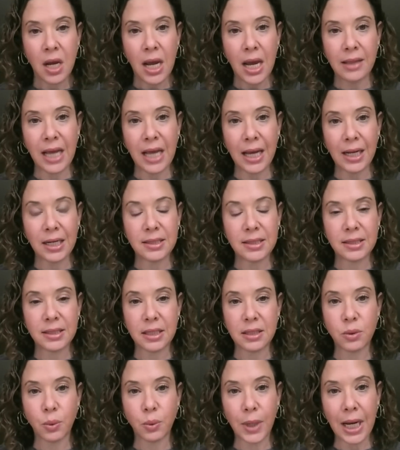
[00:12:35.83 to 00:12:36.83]
In that
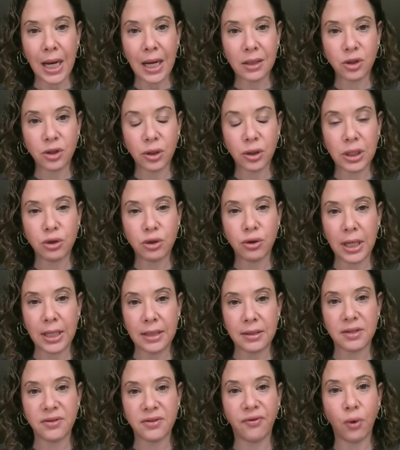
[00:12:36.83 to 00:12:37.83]
instance, we actually
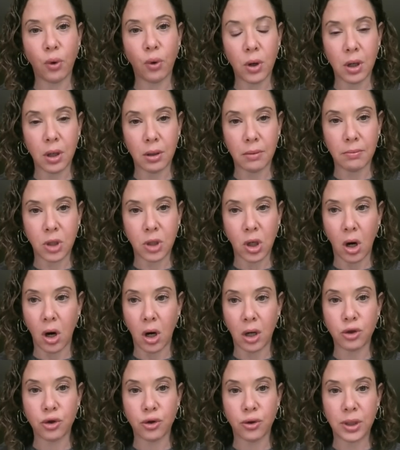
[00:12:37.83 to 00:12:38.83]
transformed
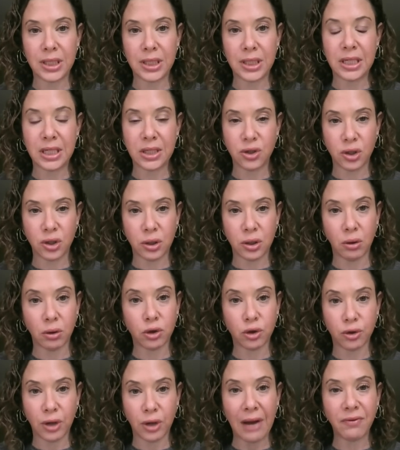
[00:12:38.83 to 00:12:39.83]
our
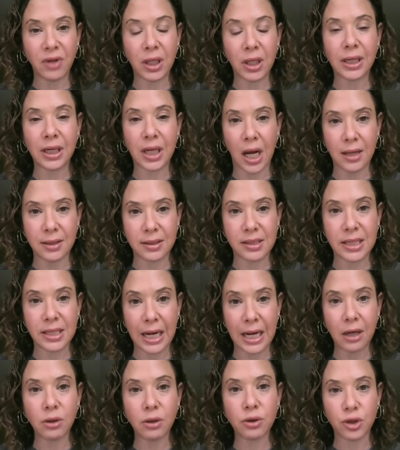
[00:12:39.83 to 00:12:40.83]
traditional travel and
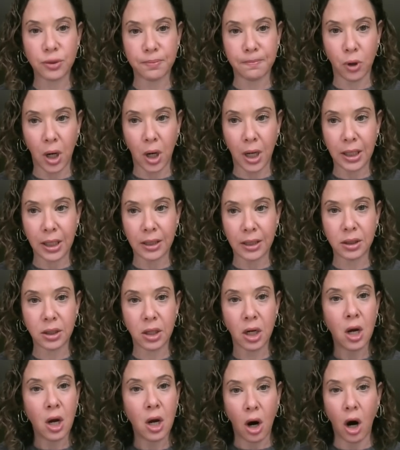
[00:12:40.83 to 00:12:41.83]
concierge product,
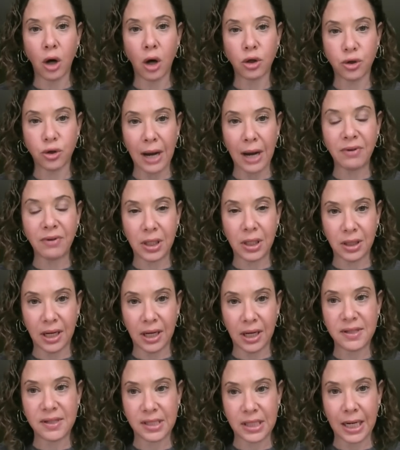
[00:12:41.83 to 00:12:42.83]
our travel and
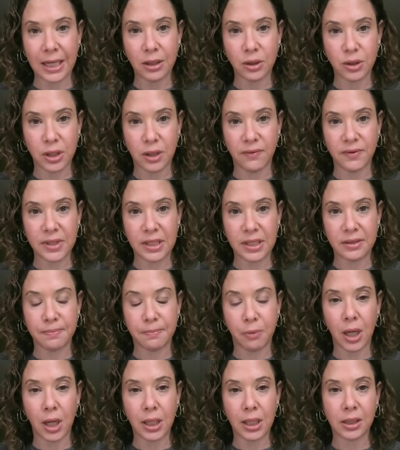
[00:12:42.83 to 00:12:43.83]
lifestyle services
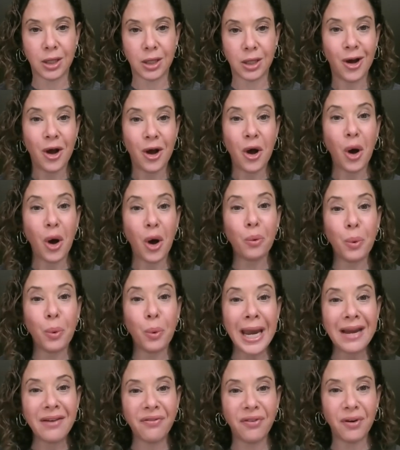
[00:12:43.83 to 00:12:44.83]
product,
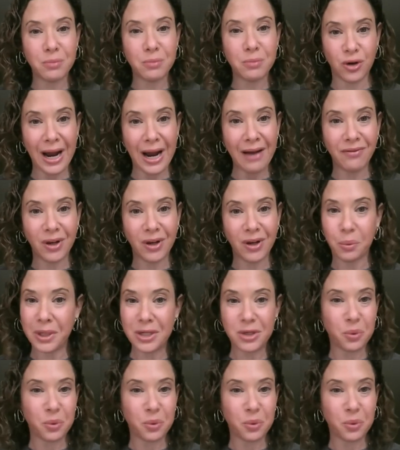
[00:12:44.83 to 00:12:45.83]
away from travel,
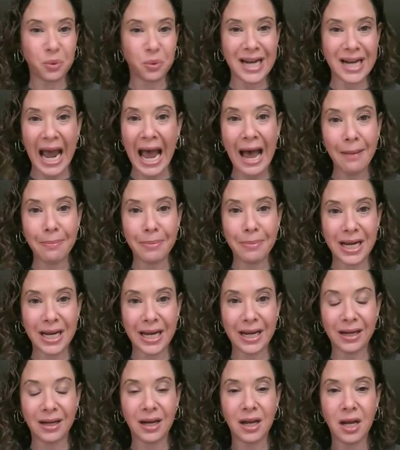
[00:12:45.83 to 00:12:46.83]
which wasn't
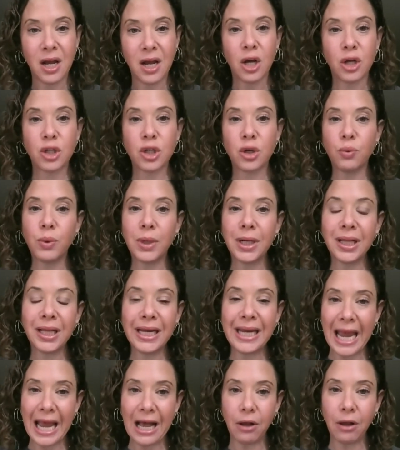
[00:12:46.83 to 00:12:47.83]
happening, to
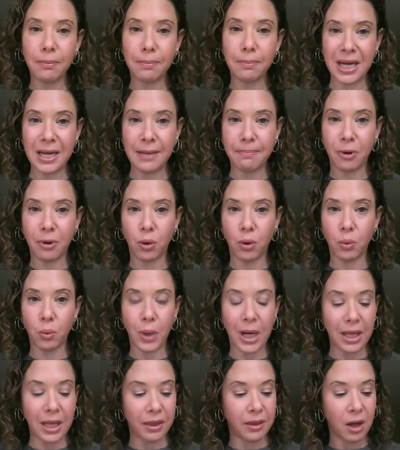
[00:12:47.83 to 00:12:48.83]
really help people
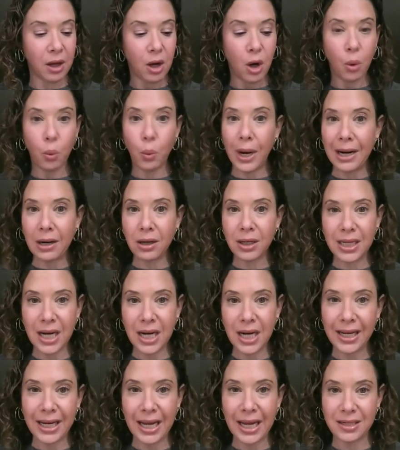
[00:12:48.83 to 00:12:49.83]
with where
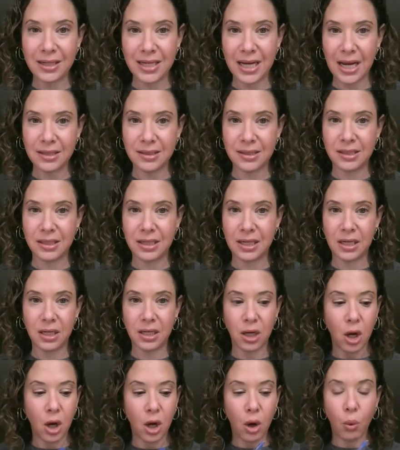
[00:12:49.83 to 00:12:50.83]
can I get
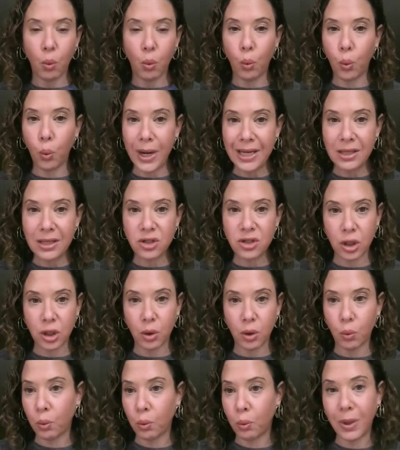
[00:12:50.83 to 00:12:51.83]
tested,
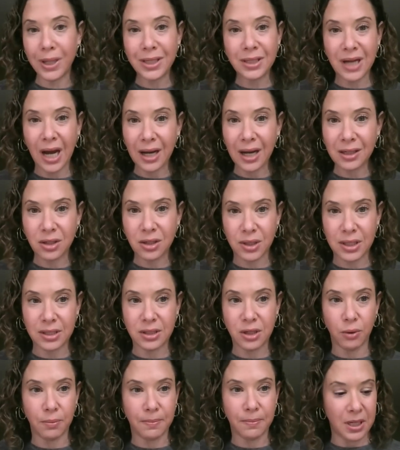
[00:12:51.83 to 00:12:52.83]
what doctor
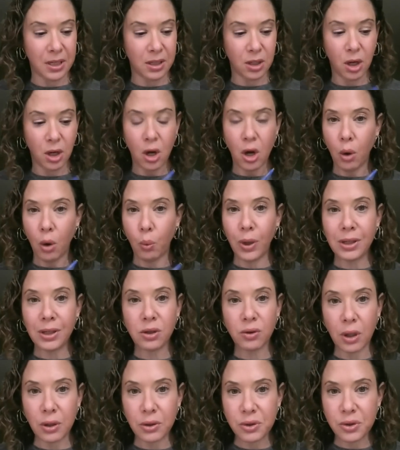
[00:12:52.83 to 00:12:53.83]
is open,
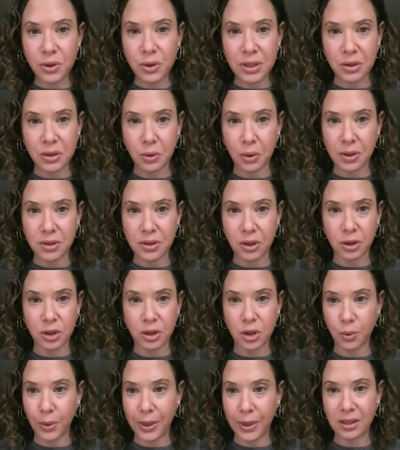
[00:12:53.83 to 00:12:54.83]
what grocery stores are
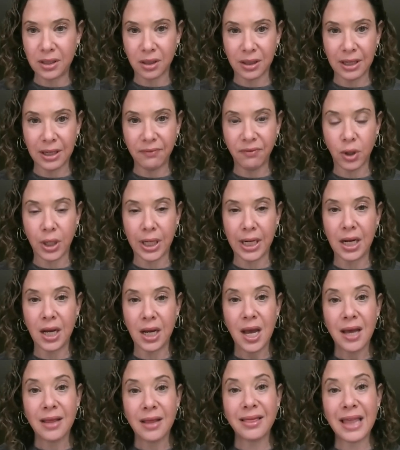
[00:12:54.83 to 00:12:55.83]
doing delivery,
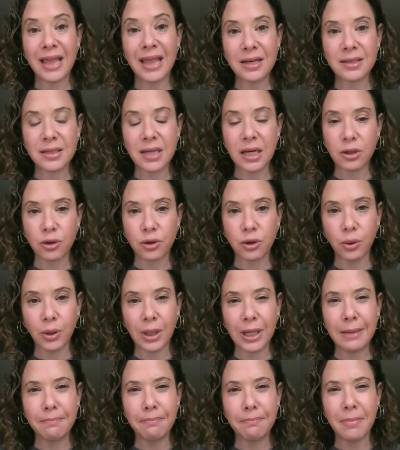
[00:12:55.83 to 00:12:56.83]
things that
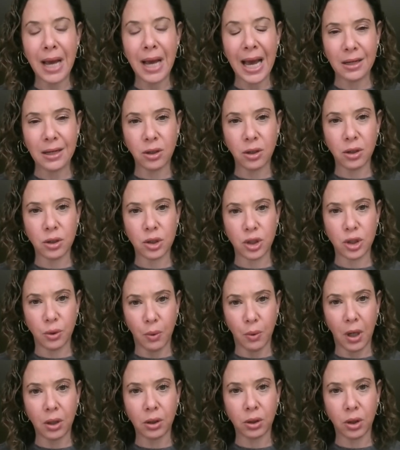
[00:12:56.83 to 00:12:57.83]
truly mattered
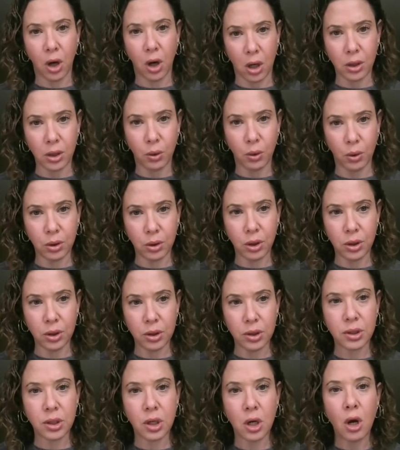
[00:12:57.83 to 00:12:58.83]
to our
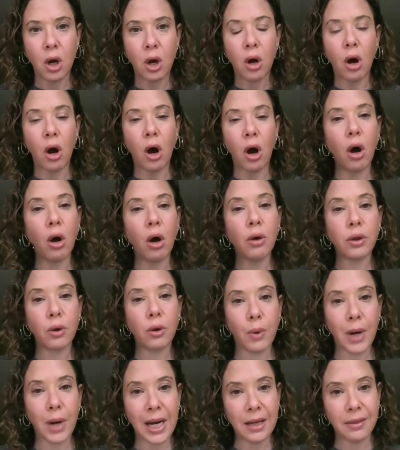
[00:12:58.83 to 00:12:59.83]
cardholders, all
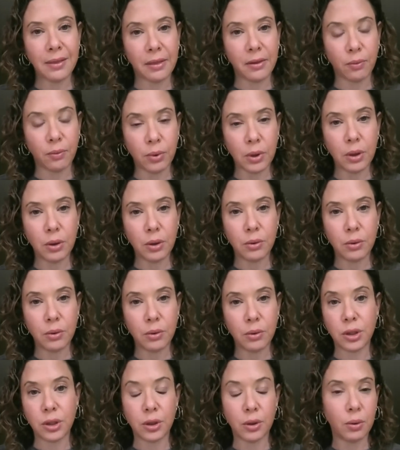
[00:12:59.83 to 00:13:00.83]
the way through
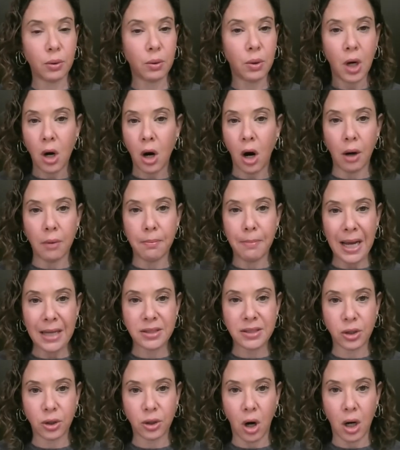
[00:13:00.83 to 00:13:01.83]
to our
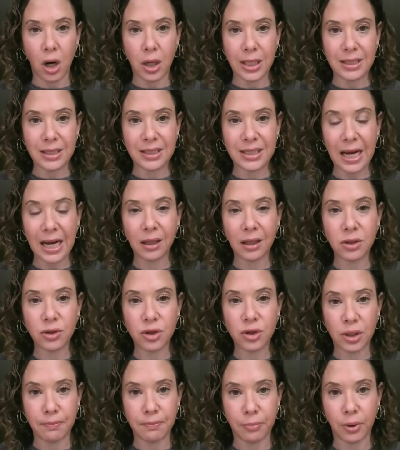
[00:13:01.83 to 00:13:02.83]
Mastercard
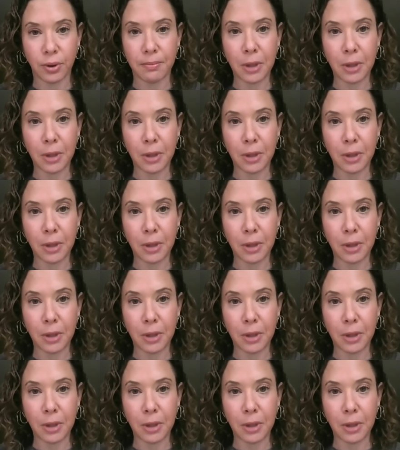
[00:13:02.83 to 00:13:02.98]
intelligent